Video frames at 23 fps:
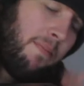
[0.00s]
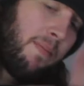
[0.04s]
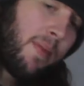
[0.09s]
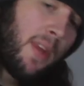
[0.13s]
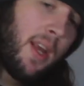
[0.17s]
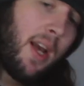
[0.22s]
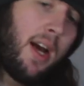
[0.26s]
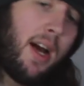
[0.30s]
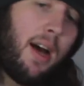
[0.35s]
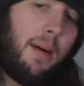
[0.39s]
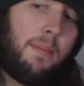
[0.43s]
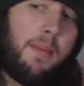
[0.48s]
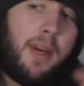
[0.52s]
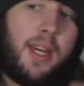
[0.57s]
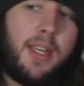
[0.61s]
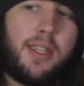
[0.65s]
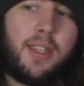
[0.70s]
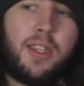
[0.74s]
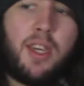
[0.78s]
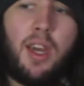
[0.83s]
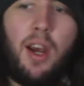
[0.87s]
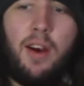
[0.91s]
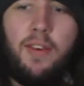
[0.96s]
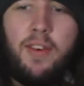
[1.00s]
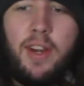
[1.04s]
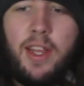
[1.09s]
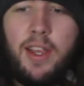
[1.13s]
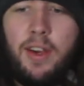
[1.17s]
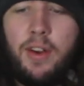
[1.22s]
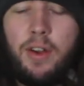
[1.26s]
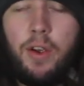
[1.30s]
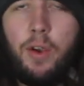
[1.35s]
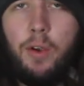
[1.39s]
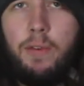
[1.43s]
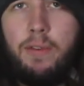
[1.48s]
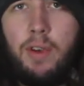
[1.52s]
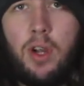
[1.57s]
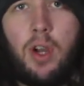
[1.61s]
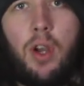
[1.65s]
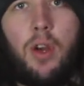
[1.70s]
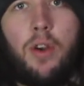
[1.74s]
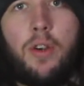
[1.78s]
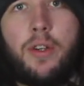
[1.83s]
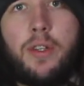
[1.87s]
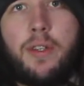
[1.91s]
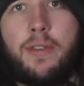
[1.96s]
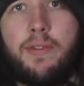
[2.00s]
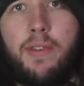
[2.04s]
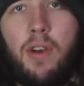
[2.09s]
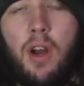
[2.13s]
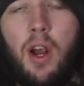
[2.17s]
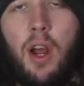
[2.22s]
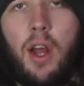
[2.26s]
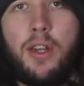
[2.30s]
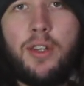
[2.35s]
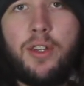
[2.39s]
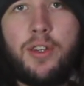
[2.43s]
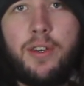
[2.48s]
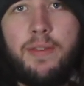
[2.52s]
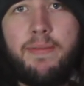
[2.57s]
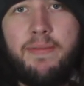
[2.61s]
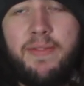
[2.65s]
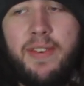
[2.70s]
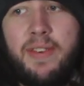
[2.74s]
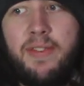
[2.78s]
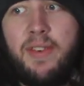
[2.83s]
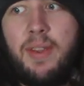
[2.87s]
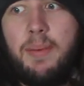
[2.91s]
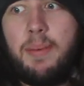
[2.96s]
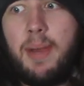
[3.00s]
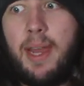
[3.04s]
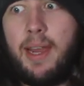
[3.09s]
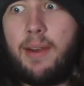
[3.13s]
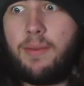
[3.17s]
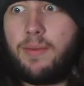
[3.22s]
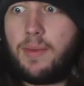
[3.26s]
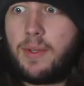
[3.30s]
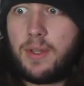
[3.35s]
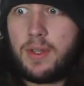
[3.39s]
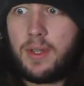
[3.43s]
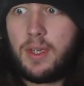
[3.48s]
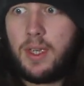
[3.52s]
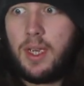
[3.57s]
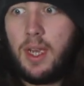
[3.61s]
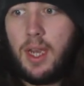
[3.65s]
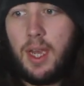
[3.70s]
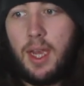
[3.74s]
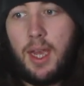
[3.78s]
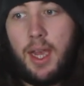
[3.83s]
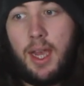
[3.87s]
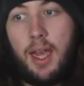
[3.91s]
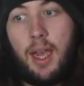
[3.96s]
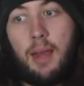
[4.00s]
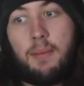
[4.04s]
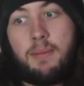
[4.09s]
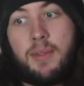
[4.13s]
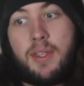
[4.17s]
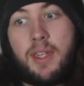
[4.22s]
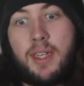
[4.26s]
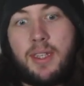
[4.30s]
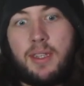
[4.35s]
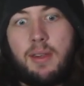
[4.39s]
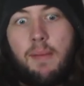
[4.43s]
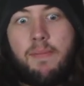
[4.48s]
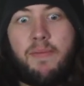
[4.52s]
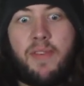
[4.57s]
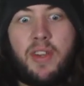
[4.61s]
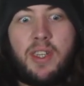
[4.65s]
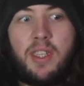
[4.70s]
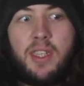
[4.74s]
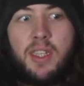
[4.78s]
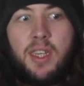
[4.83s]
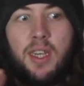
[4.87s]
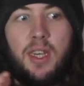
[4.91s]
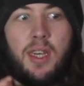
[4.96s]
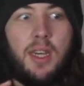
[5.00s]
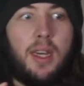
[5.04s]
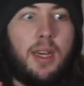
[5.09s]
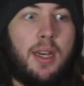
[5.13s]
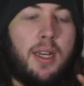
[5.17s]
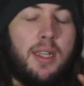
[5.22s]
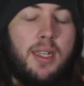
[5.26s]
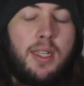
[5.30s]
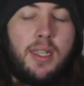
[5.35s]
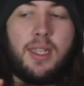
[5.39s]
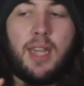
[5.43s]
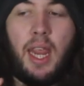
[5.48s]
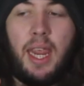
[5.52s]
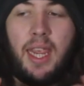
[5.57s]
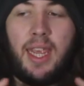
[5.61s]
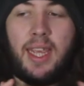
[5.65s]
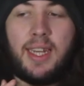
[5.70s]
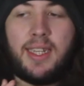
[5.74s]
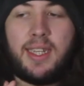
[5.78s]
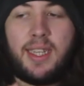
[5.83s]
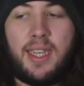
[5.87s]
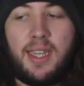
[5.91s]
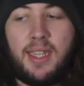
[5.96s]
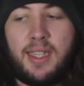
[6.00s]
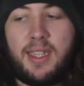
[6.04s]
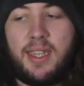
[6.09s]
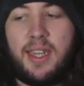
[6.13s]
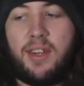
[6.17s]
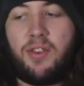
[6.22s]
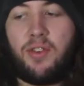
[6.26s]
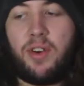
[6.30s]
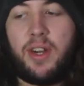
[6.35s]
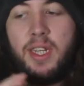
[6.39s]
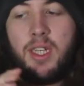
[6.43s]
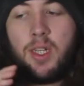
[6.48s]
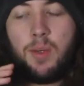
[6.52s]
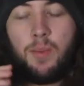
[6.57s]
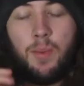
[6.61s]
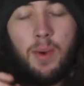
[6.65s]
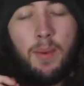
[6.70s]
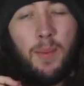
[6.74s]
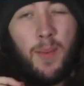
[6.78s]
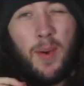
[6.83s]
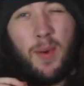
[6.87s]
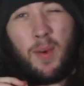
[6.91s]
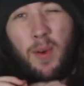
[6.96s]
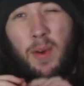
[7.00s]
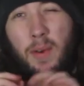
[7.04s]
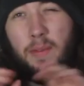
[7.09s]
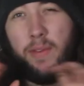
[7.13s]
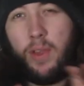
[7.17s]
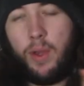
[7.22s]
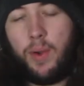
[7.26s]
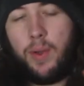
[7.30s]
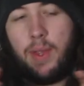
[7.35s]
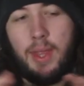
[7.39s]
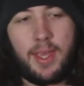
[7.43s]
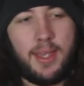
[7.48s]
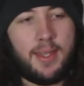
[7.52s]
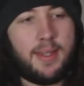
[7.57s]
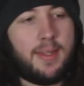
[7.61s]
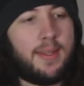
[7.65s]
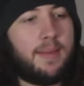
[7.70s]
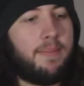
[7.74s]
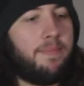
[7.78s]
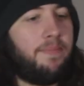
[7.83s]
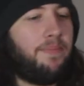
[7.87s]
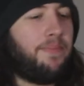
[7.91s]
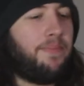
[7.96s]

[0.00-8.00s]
It's currently on overclockers for £150. So that's something to take into consideration when we're reviewing this.